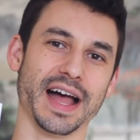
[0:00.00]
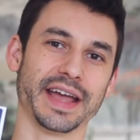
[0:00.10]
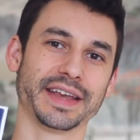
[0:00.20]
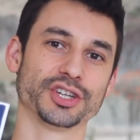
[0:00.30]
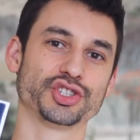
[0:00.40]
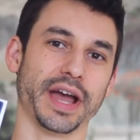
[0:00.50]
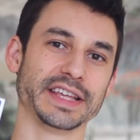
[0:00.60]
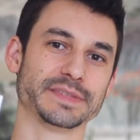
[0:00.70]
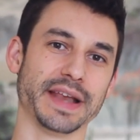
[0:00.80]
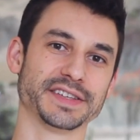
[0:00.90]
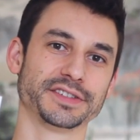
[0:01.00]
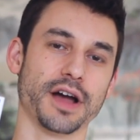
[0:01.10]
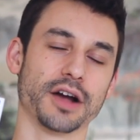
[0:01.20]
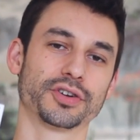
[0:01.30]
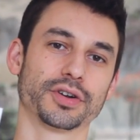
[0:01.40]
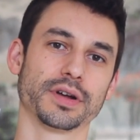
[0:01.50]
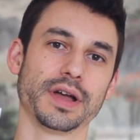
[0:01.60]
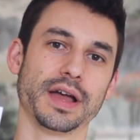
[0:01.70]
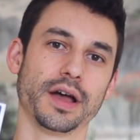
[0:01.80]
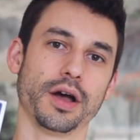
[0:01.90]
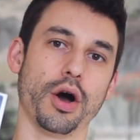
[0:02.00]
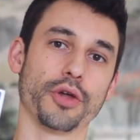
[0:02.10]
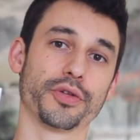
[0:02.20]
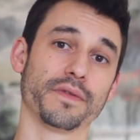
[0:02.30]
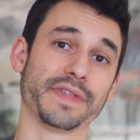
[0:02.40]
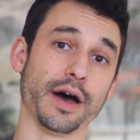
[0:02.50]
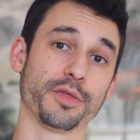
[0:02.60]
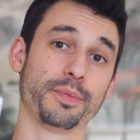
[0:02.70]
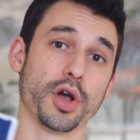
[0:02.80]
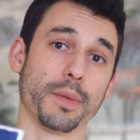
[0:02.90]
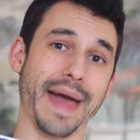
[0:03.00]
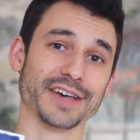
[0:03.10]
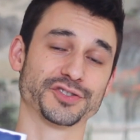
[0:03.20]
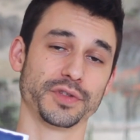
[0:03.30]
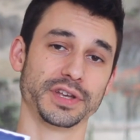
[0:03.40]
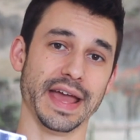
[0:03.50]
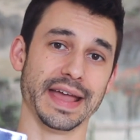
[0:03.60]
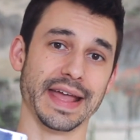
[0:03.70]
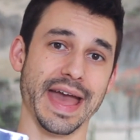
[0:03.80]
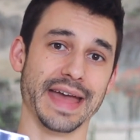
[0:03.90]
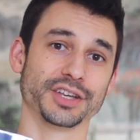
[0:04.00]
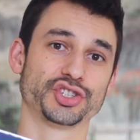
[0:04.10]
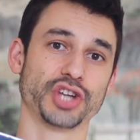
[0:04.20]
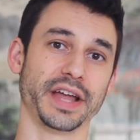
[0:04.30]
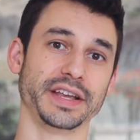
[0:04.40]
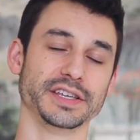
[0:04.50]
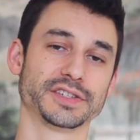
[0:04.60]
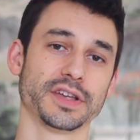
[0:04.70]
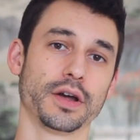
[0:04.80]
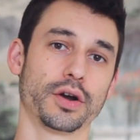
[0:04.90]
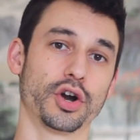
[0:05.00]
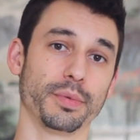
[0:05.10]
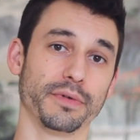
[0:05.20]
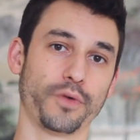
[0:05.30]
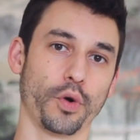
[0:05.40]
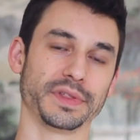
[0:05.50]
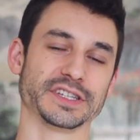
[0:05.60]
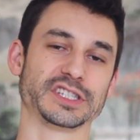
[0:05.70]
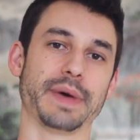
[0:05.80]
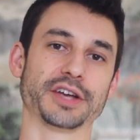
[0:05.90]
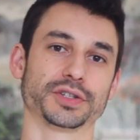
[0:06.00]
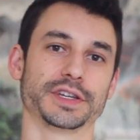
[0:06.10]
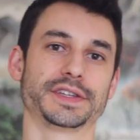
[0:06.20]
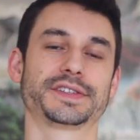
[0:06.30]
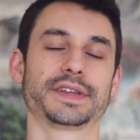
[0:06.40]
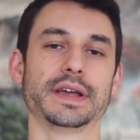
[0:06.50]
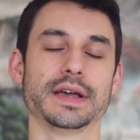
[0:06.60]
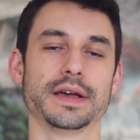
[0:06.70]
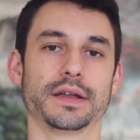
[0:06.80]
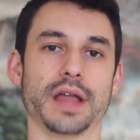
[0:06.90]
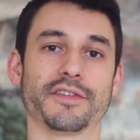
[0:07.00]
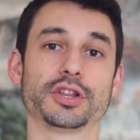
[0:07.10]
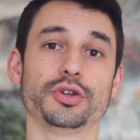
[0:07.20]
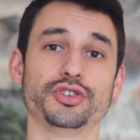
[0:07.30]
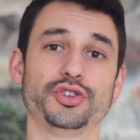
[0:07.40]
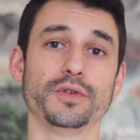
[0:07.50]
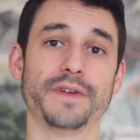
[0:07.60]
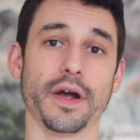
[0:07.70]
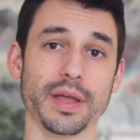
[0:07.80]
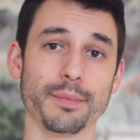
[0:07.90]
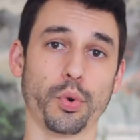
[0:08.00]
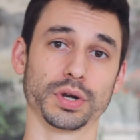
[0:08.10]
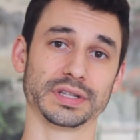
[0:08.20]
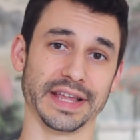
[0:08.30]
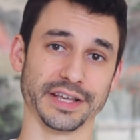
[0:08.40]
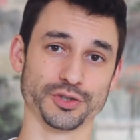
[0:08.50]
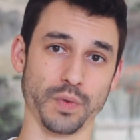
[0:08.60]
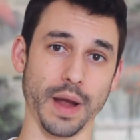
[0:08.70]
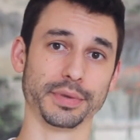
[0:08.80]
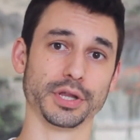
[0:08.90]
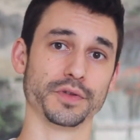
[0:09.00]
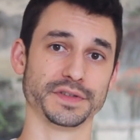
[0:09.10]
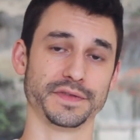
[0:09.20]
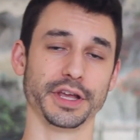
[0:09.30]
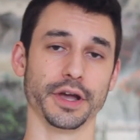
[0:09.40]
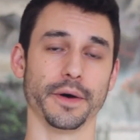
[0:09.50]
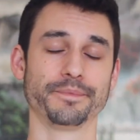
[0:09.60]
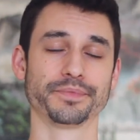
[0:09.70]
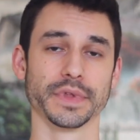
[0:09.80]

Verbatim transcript: Heyne, Chinese medicine doctor, author of the health book Master the Day, and Chinese herbal formula specialist. And I've included two very important links right below this video.